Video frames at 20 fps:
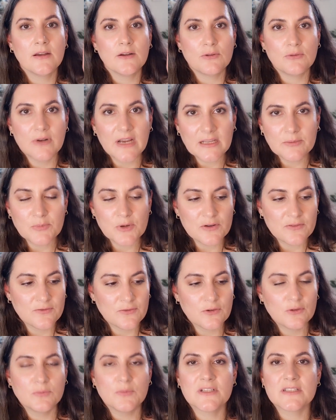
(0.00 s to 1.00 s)
Great
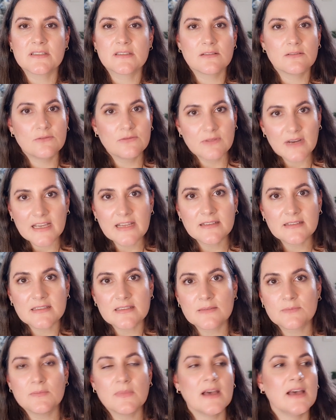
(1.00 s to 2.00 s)
performance, great
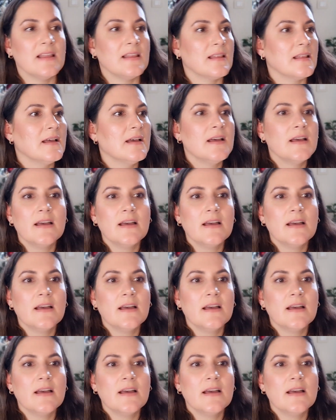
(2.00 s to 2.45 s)
smell.